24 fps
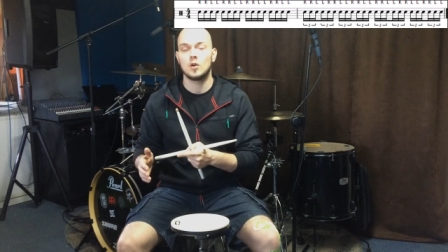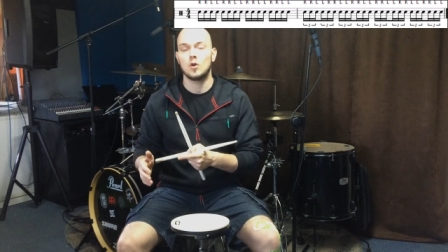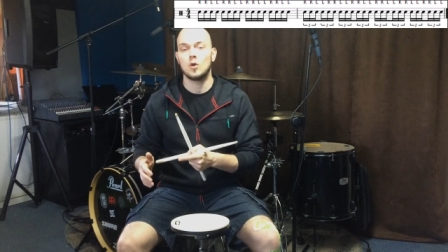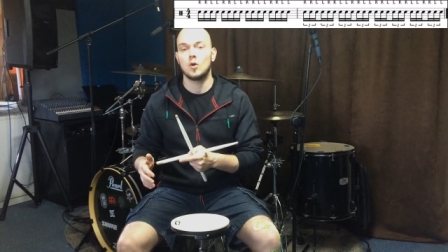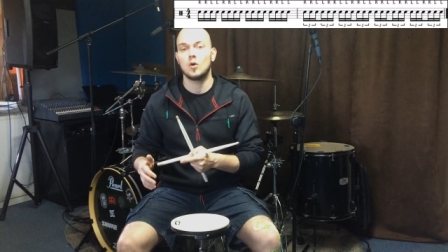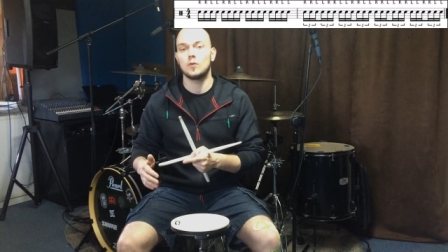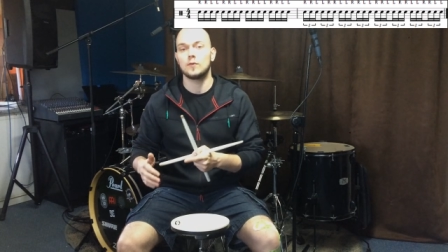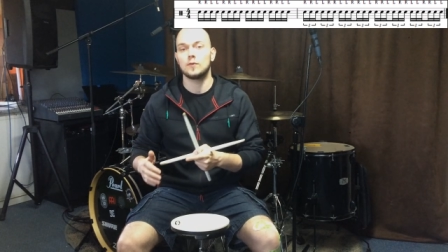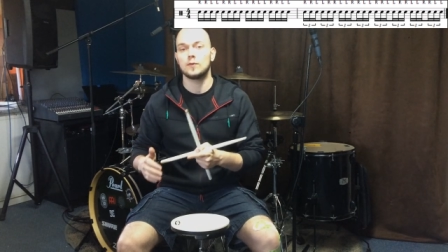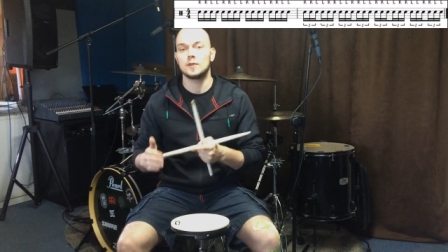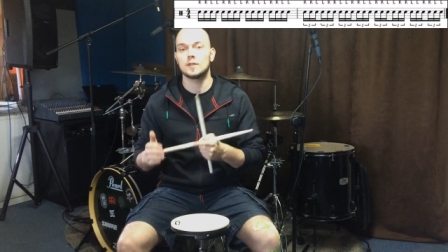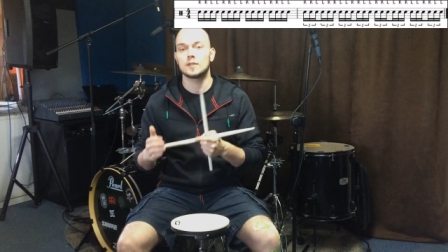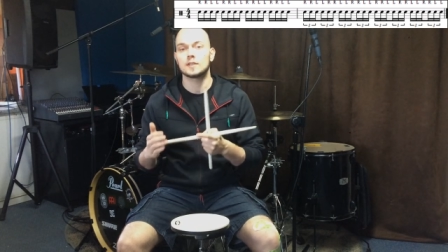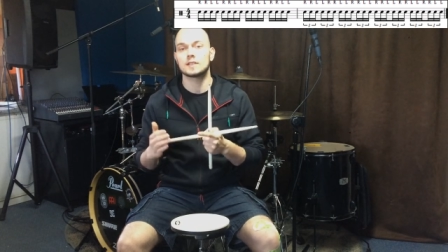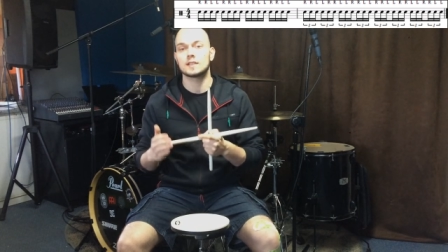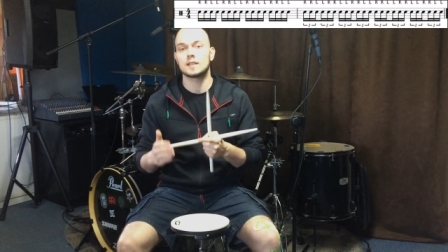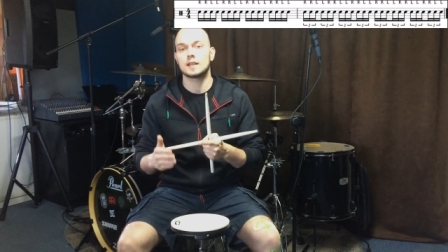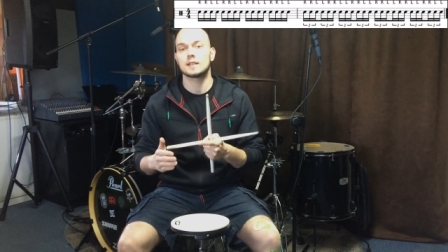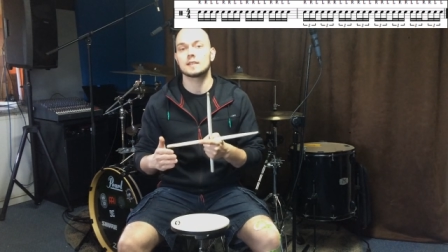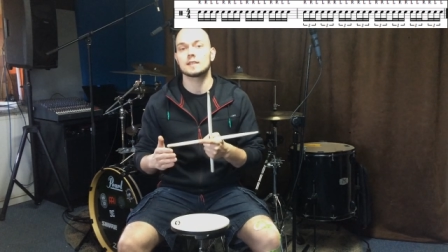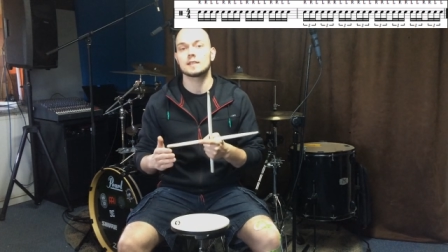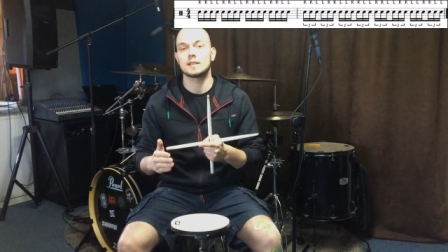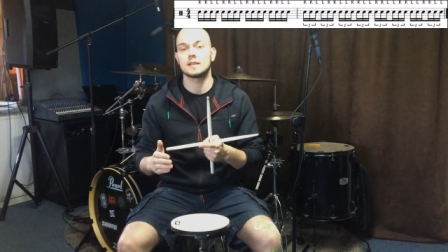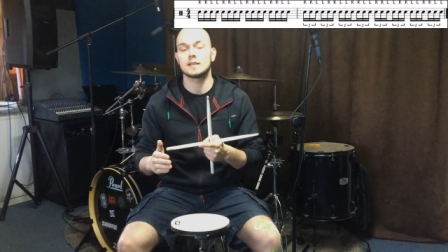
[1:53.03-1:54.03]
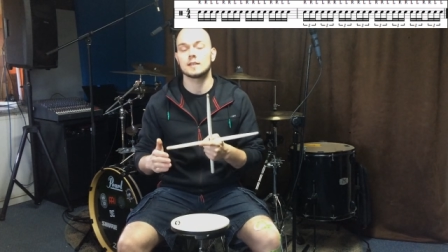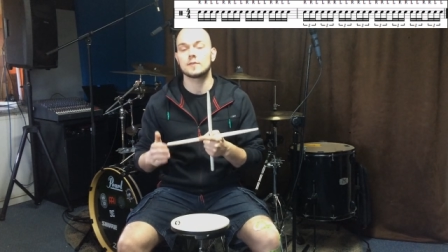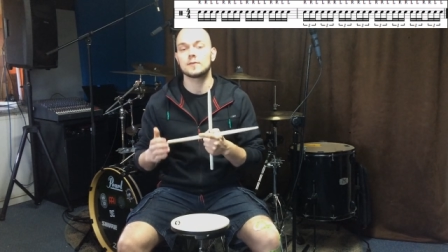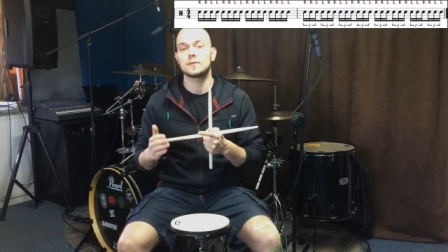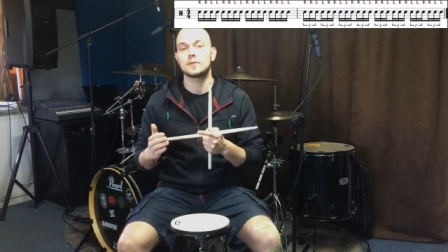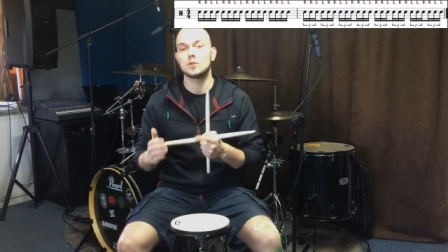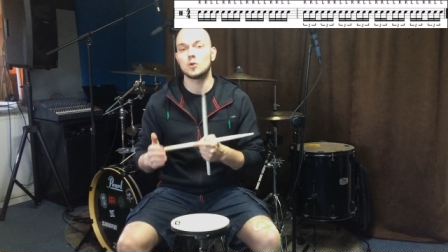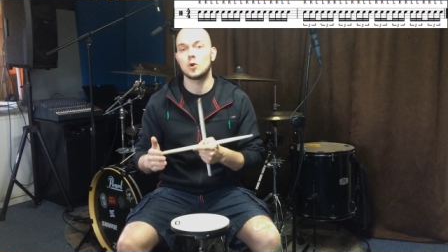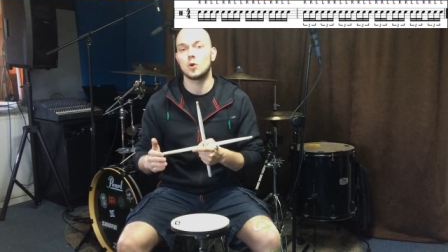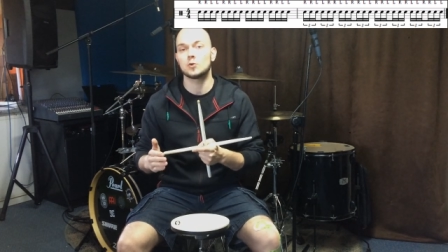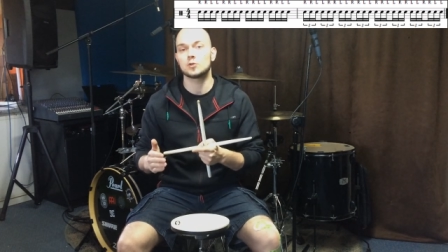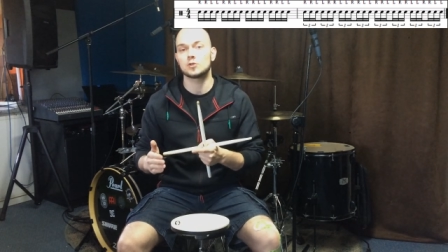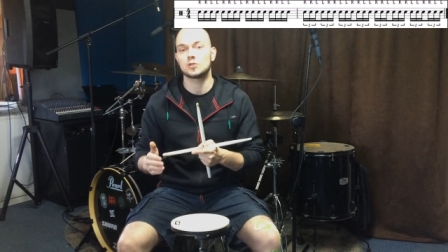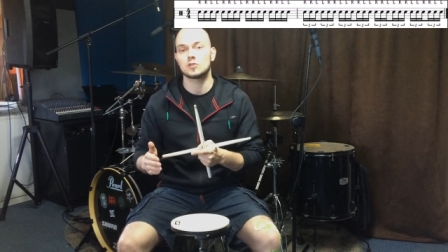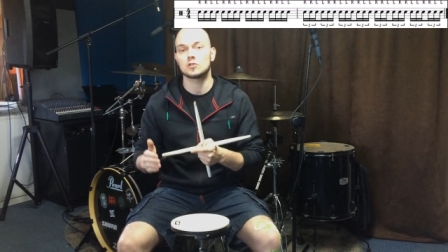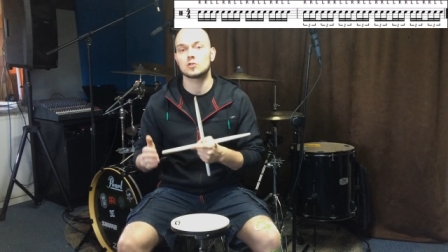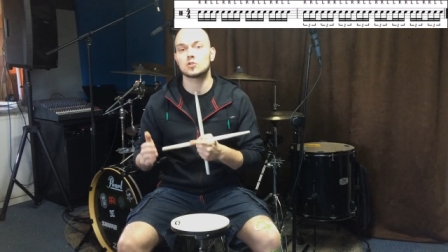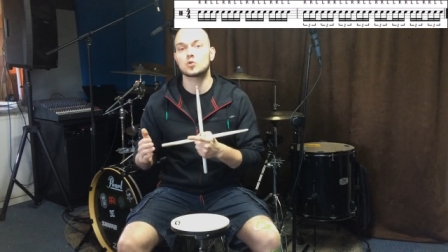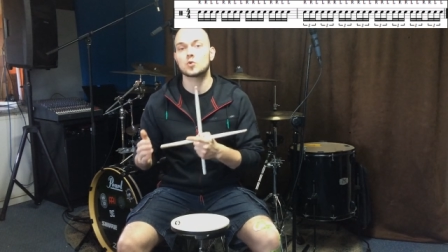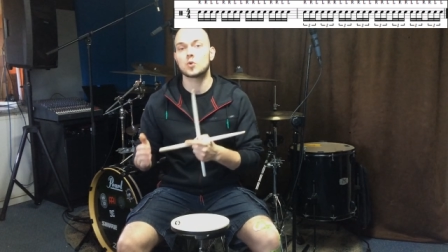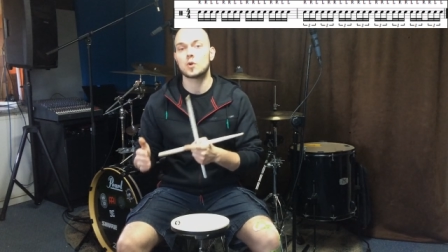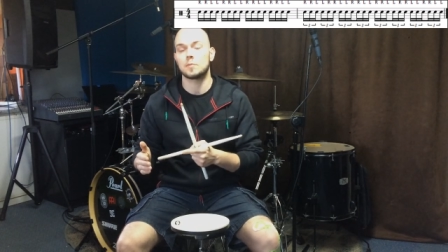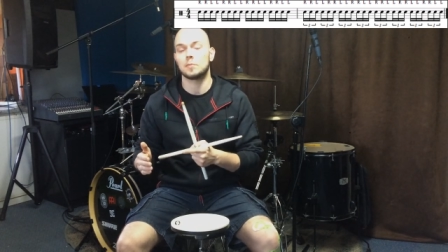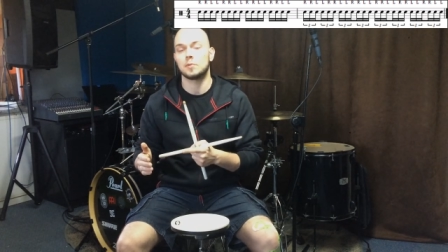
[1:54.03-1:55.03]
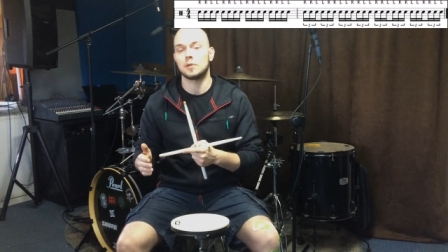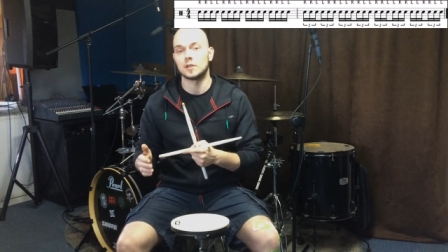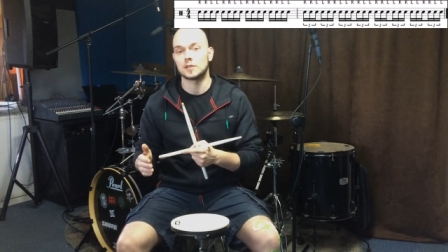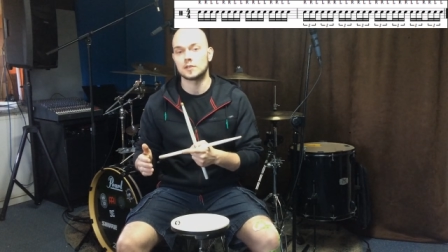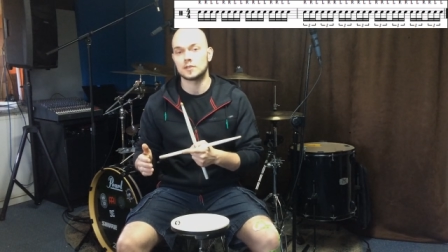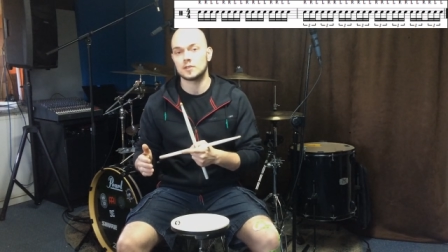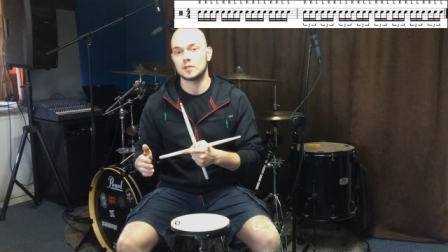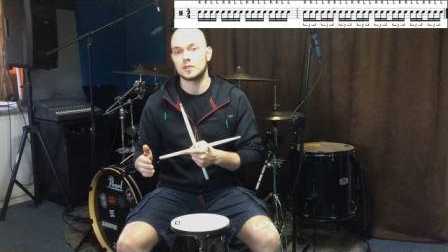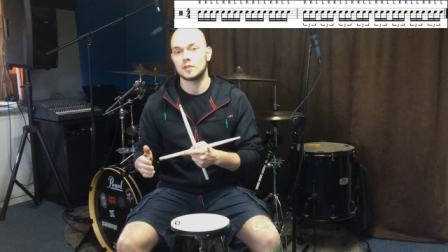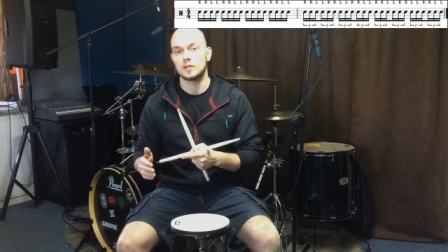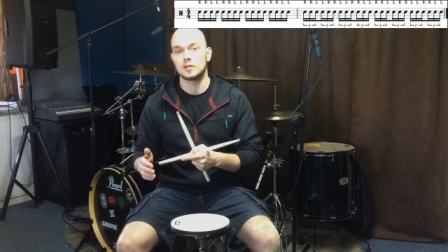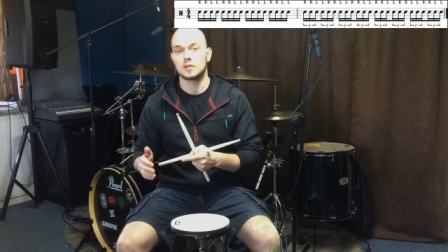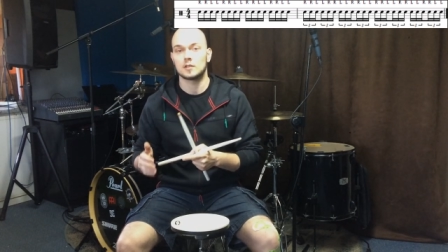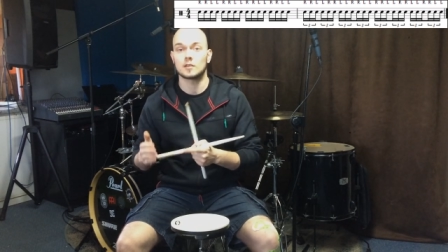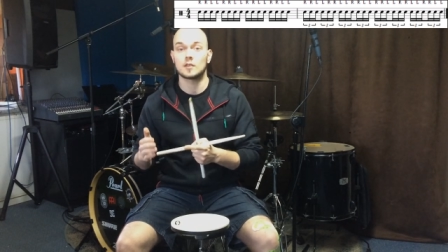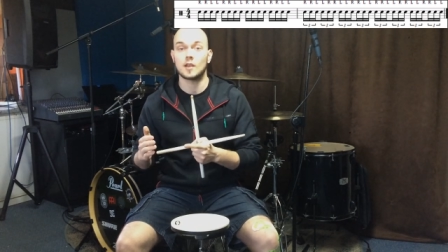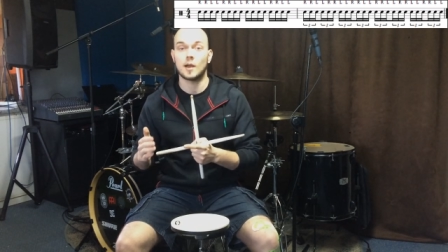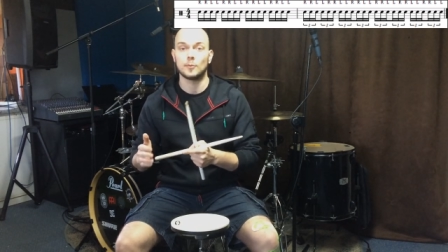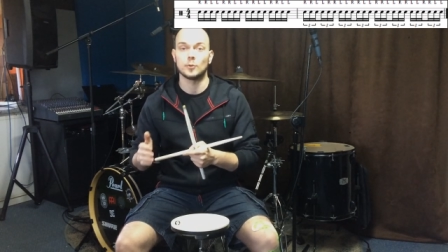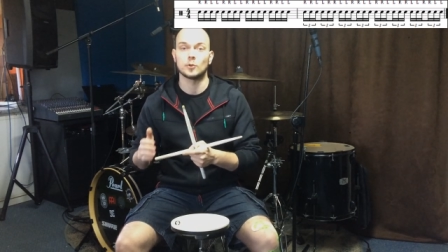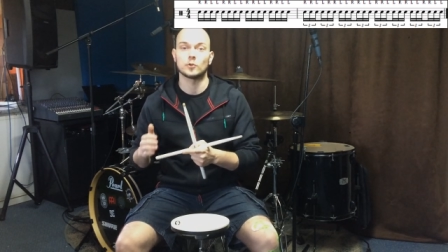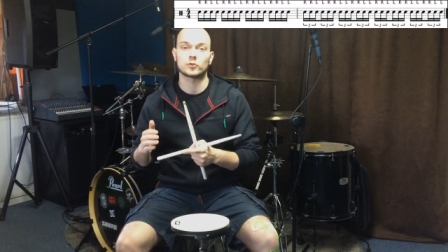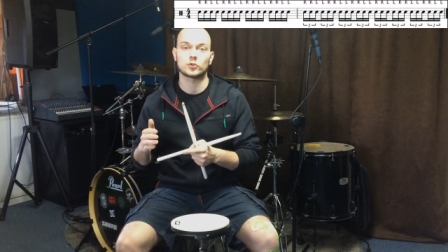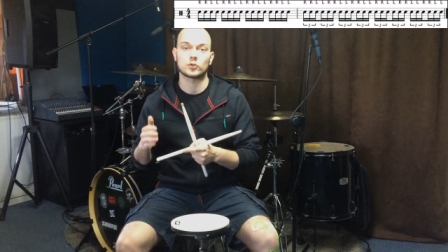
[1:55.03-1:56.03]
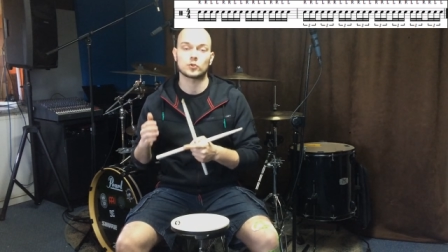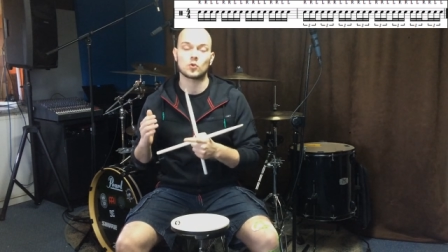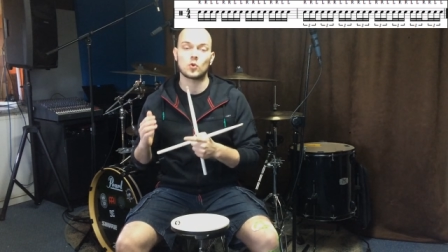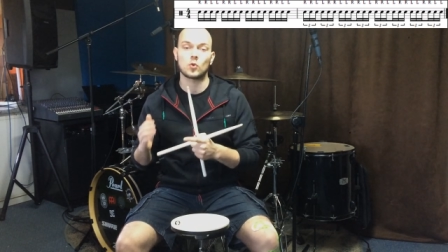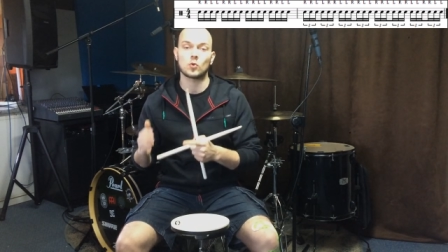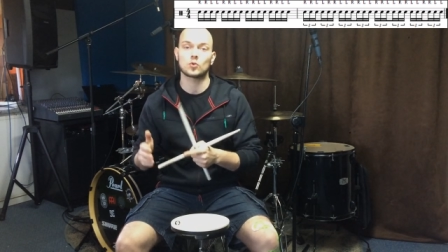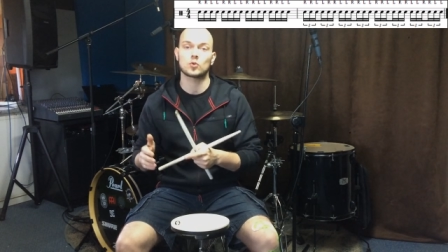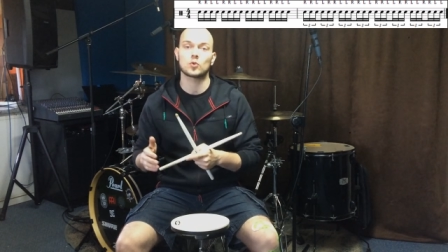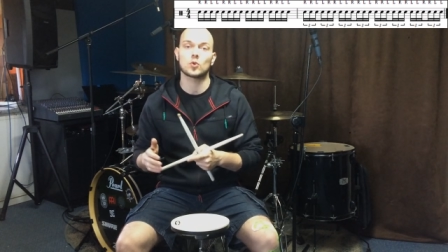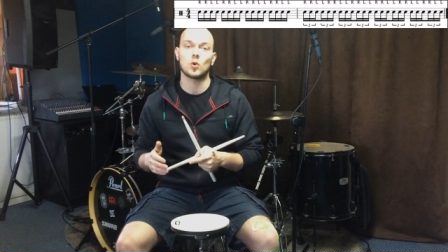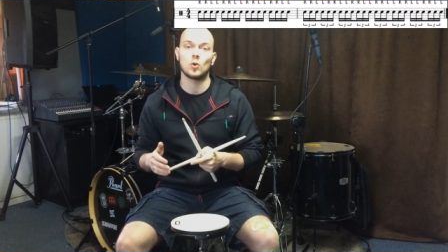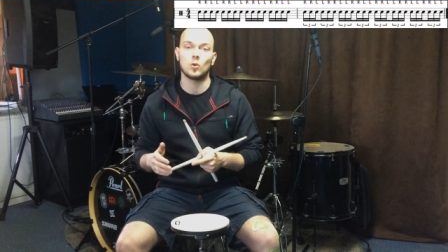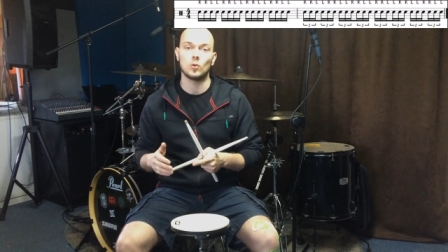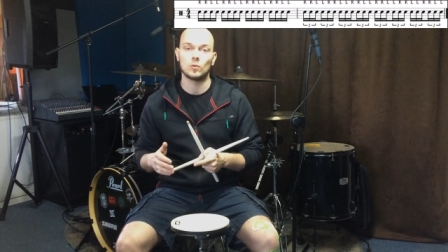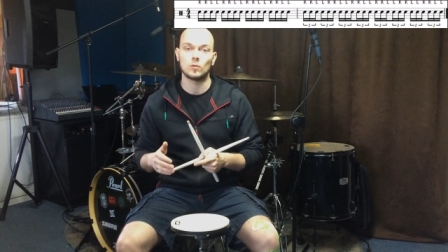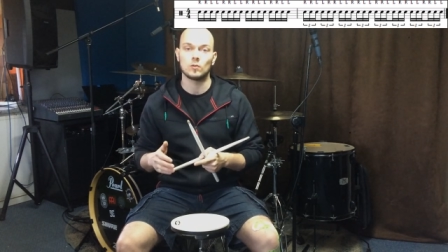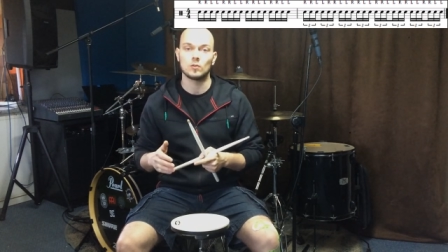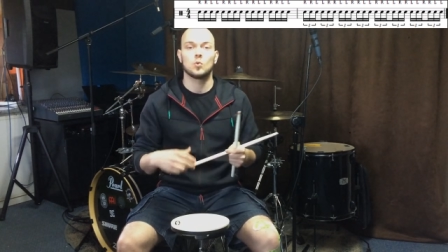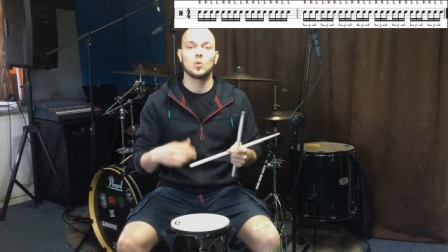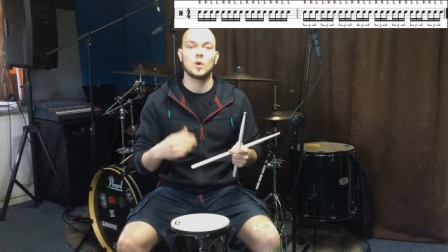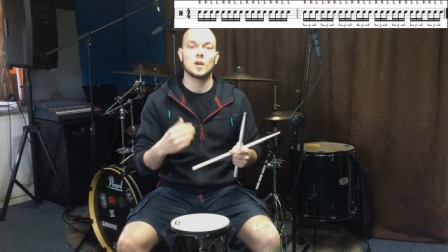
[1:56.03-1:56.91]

of 16th notes triplets double stroke roll.